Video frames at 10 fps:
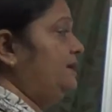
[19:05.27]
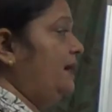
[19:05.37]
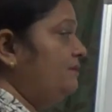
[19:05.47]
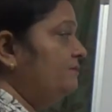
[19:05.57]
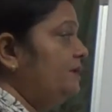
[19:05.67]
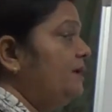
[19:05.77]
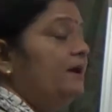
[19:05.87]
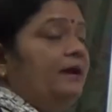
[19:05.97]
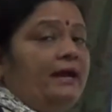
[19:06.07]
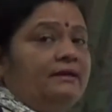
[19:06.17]
Kelvin
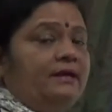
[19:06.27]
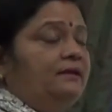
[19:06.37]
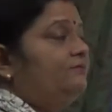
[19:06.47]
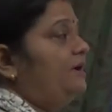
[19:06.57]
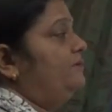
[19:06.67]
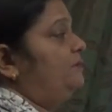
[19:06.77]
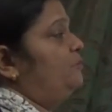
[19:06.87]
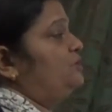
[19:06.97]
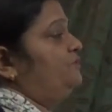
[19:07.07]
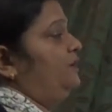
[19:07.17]
and 35
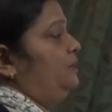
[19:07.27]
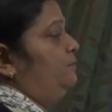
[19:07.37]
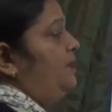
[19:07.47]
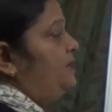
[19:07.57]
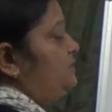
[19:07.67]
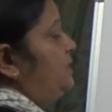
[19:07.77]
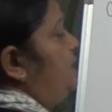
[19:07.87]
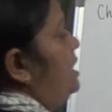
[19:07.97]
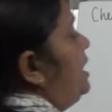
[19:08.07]
atmospheric pressure,